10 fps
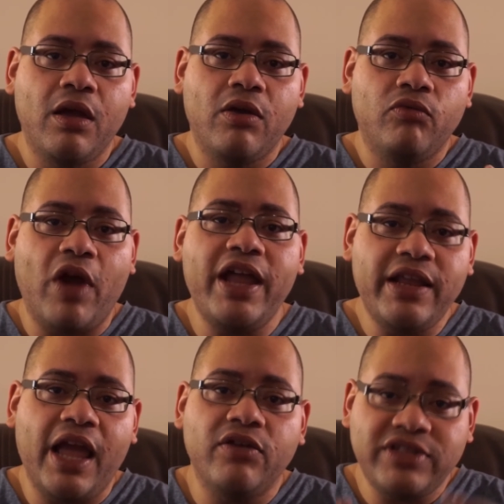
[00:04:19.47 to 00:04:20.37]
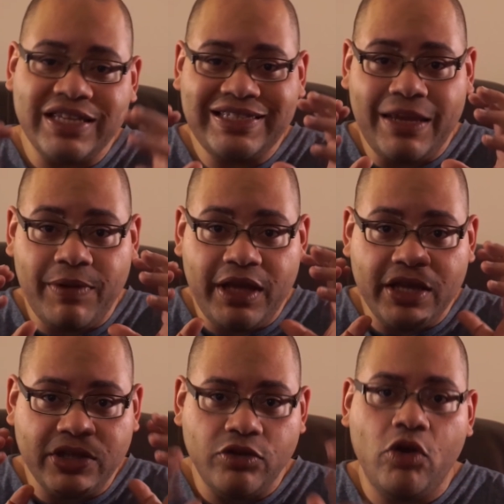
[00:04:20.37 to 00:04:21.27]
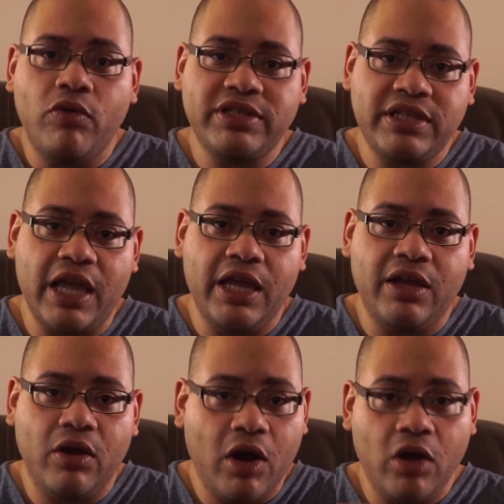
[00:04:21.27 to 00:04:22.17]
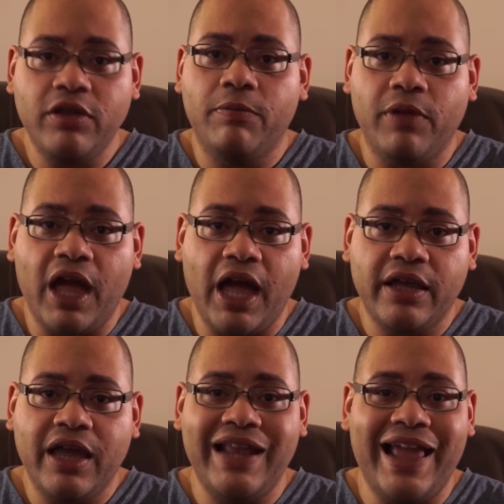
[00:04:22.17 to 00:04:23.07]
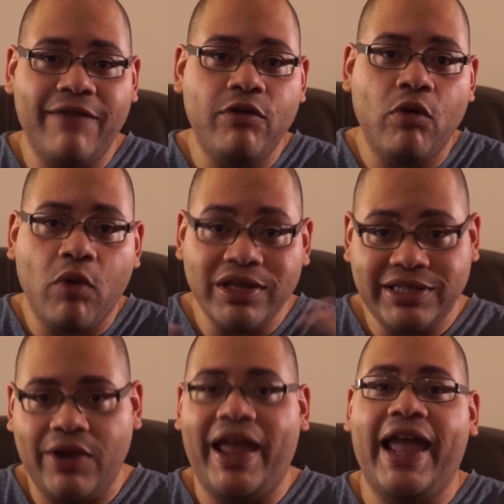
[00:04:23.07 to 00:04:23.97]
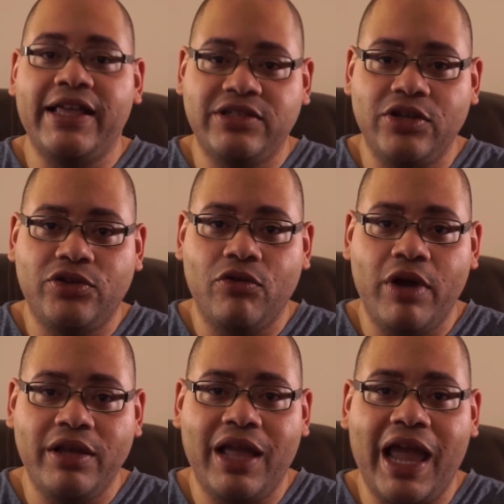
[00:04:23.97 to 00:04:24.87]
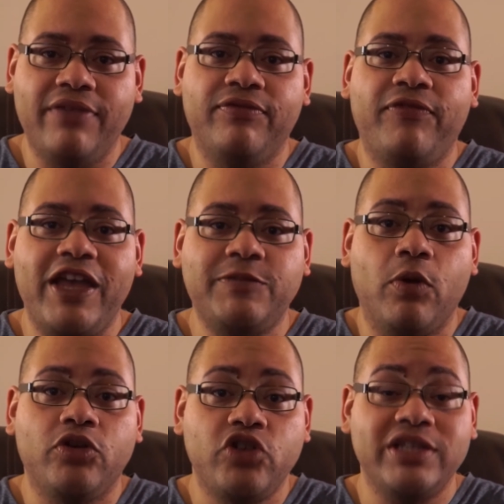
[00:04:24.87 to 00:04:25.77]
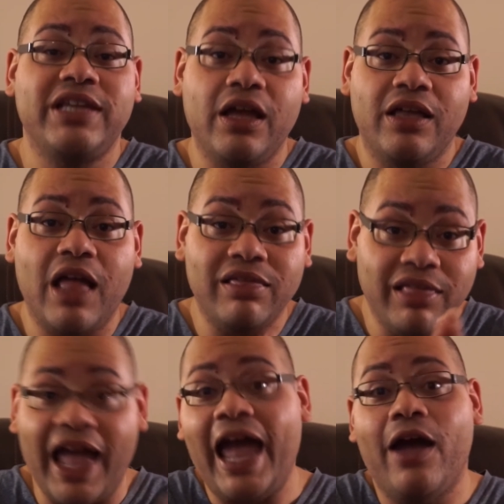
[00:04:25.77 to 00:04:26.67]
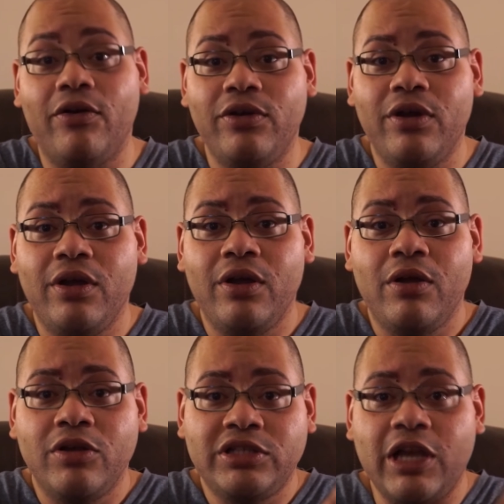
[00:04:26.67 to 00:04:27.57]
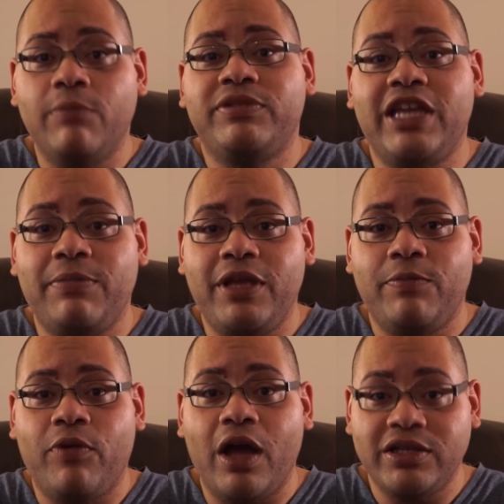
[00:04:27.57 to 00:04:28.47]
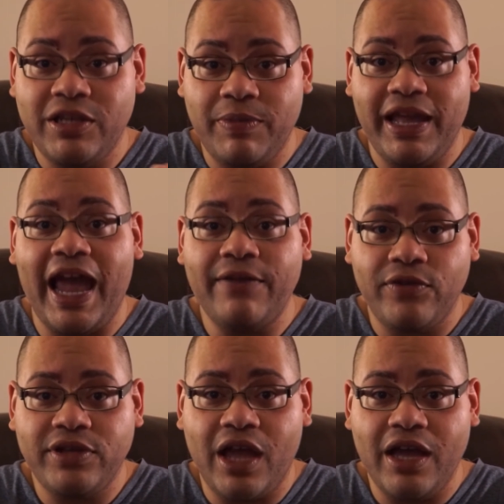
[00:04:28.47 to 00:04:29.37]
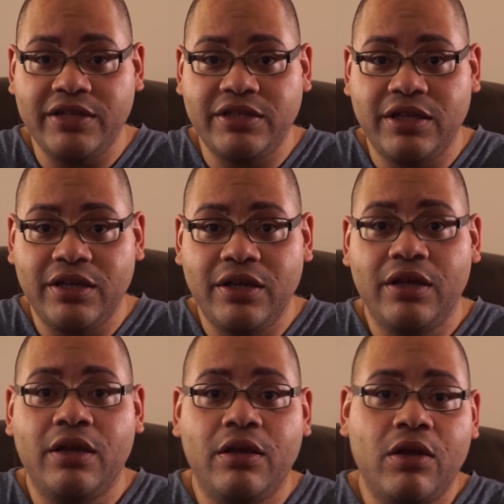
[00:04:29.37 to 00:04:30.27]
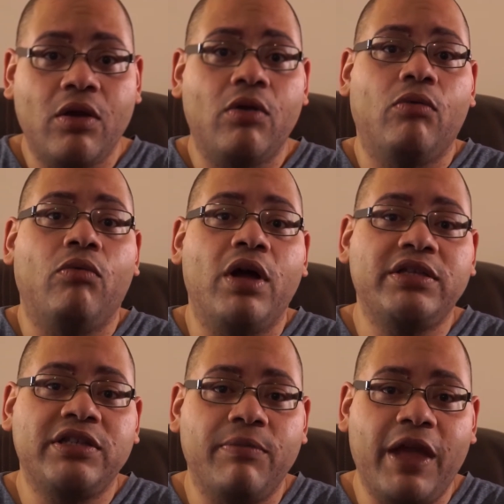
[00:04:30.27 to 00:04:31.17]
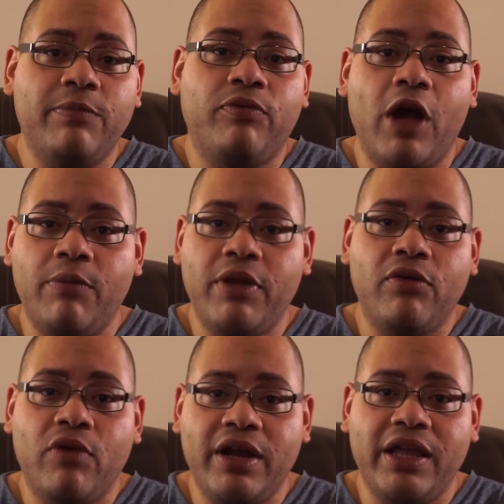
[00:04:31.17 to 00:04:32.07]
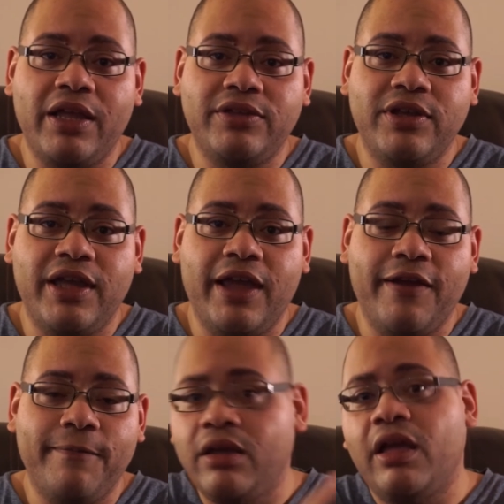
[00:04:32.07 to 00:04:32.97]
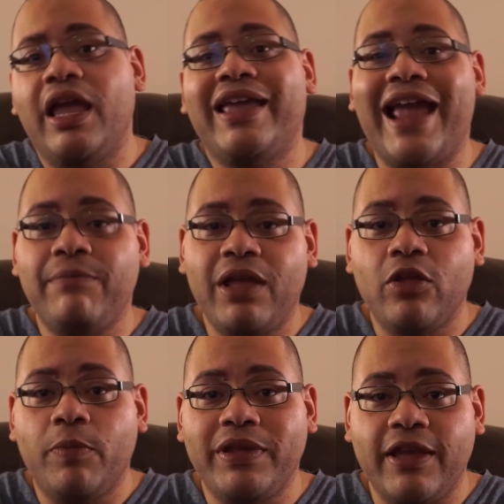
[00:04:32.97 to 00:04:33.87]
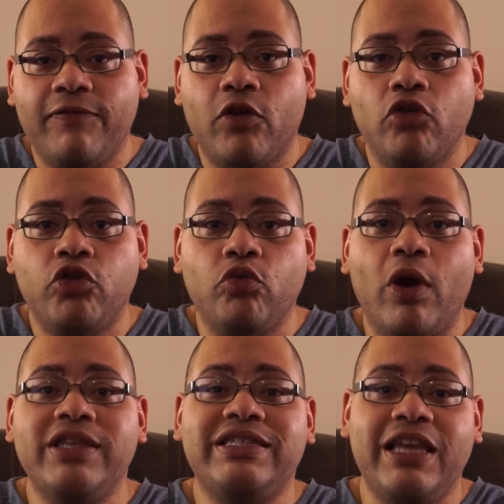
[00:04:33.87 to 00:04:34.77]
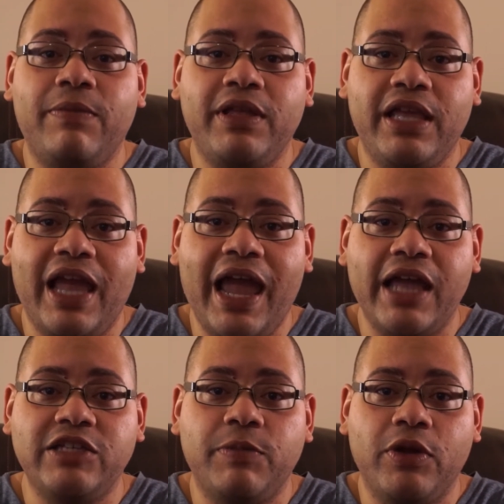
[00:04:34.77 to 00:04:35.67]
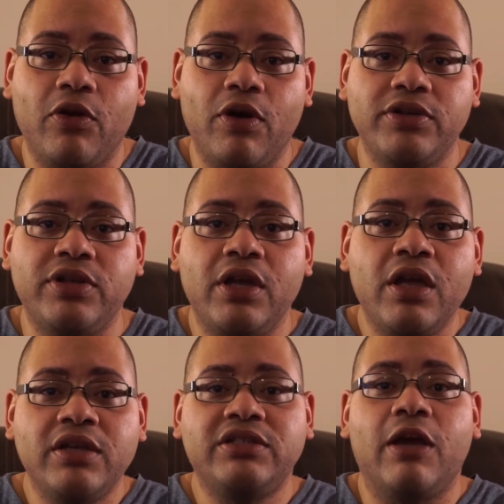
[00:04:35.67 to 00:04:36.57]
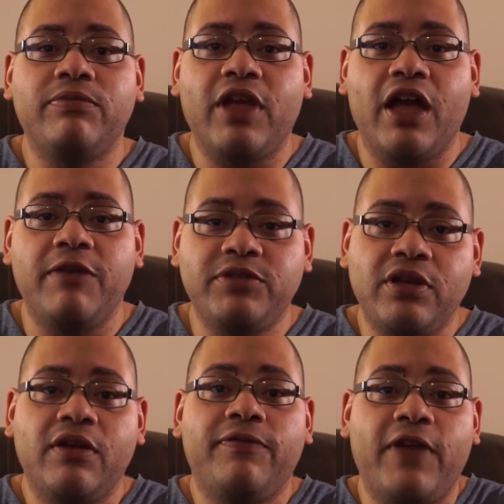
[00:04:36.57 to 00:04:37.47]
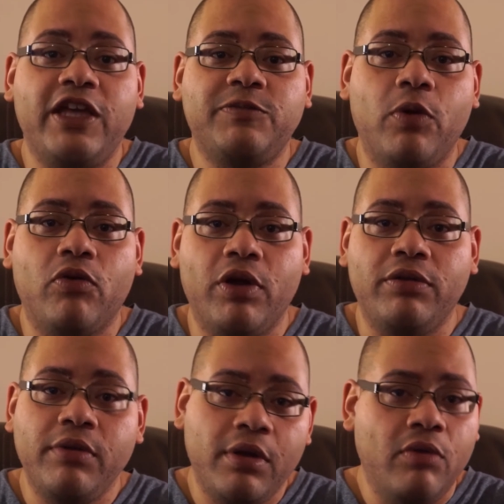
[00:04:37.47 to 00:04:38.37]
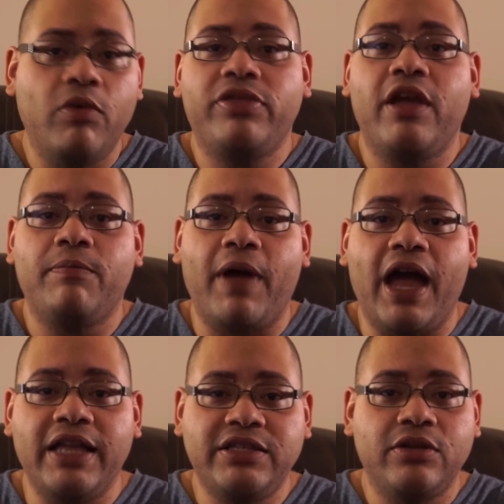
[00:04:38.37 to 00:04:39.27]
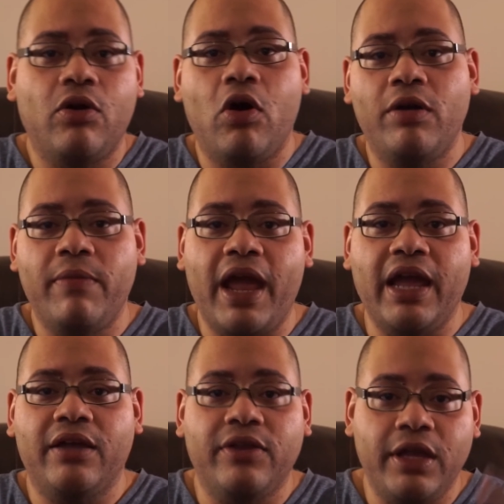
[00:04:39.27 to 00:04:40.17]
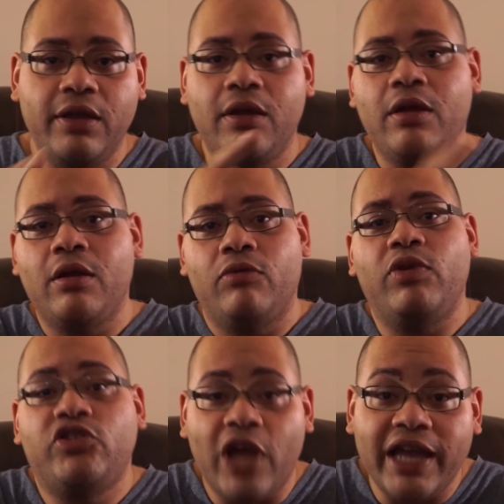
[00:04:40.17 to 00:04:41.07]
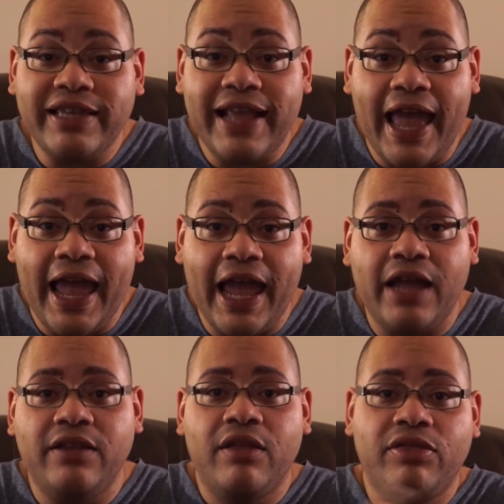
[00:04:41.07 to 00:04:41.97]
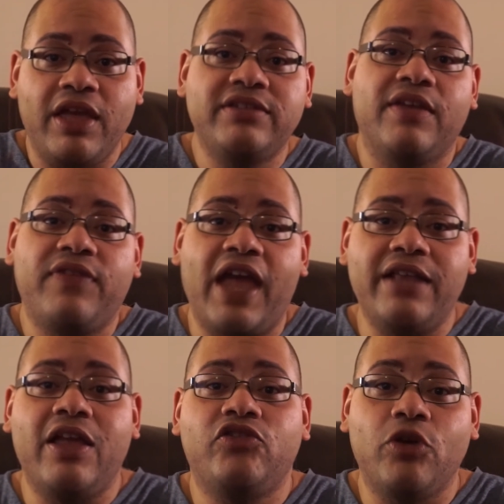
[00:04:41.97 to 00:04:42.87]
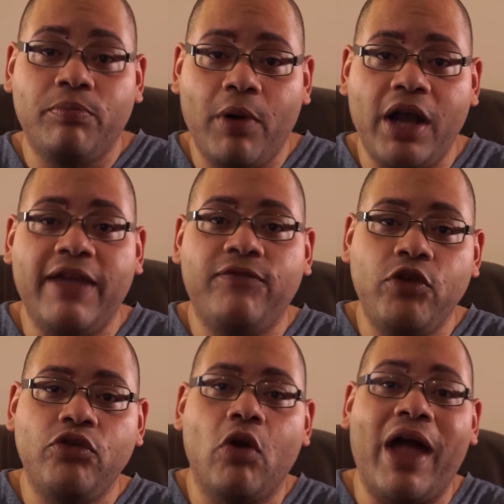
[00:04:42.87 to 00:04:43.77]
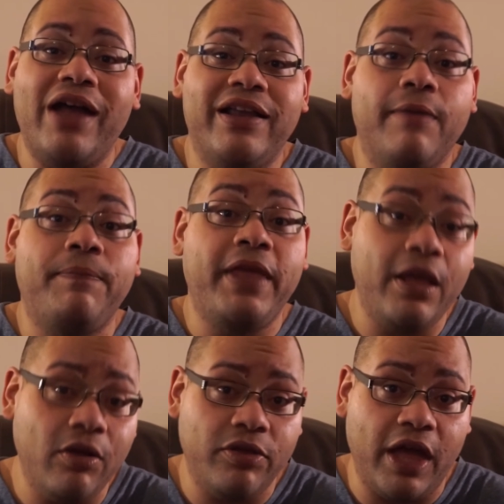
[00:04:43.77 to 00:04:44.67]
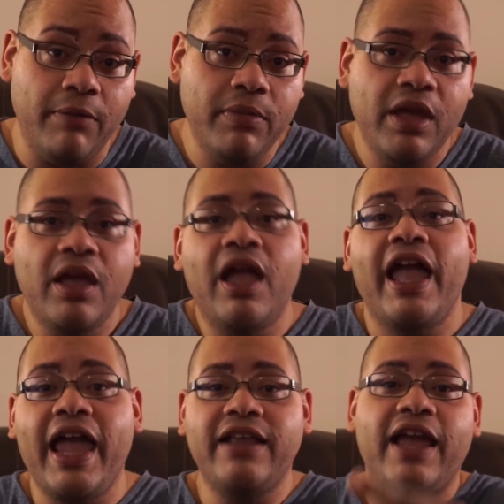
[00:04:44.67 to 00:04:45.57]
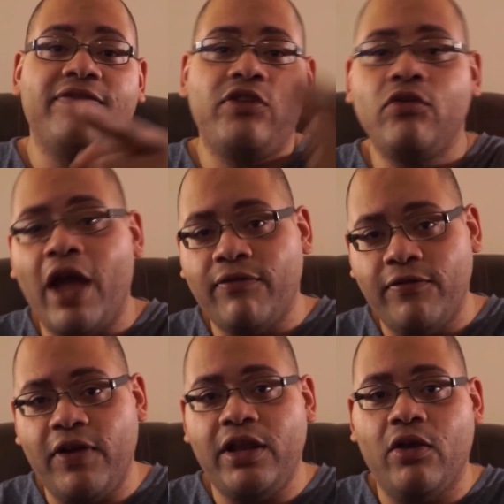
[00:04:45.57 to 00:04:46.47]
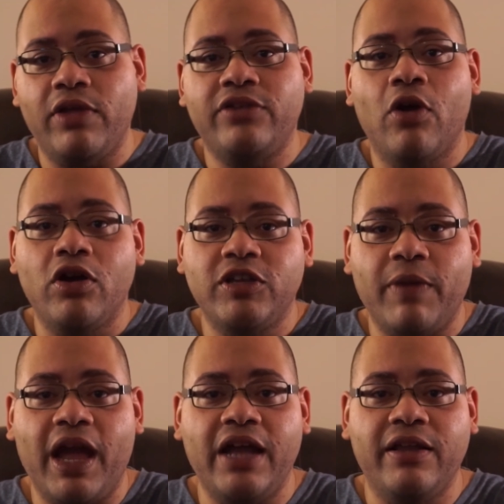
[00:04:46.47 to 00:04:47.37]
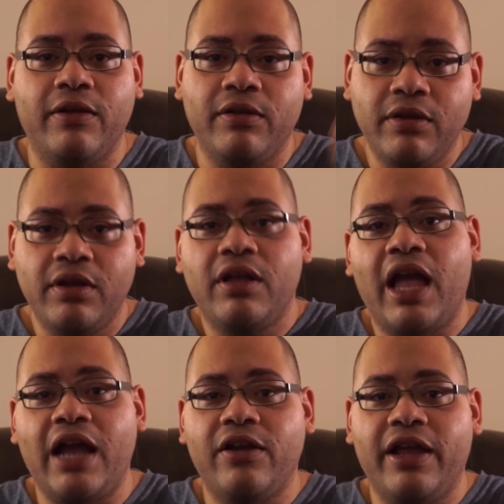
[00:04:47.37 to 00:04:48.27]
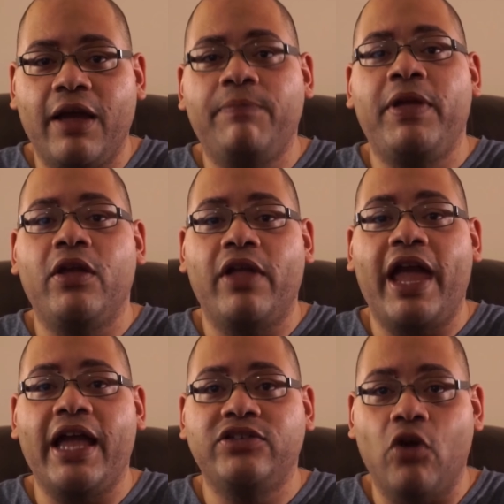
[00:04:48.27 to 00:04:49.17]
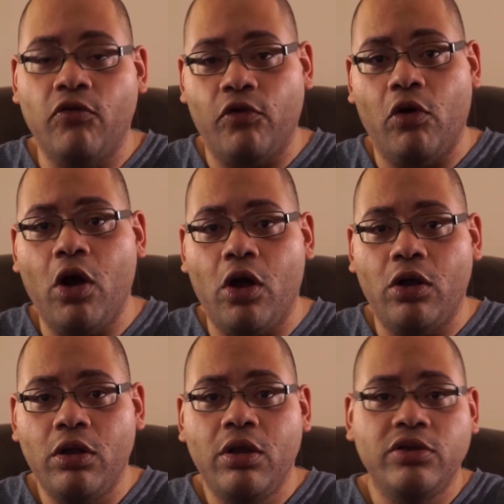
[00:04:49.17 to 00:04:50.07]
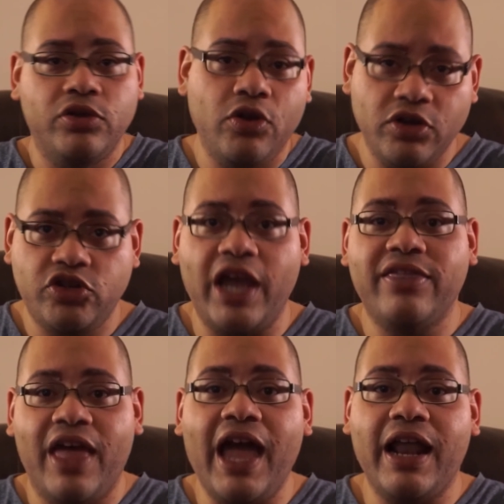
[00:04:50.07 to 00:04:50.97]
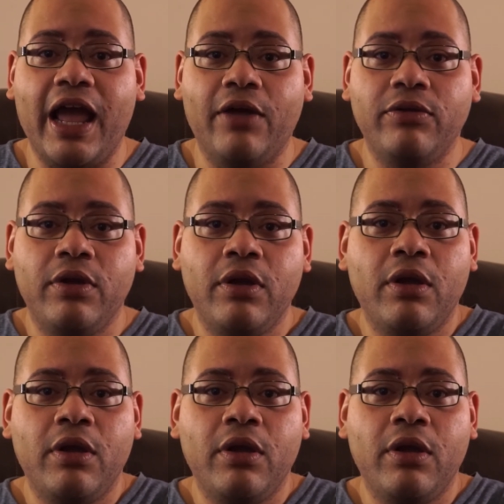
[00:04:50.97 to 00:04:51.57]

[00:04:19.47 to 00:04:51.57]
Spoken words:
Right now, since CBD is the newest thing on the block and everyone wants their hands into it, and Facebook just allowed some CBD products to be advertised, what's the main problem that we're running into here? It can be a little bit difficult to run CBD ads, because sometimes Facebook with their bots automatically reject an ad, things of that nature. But if you know how to appeal them, and I do have a video that talks about how to appeal ads overall, so you could check that out.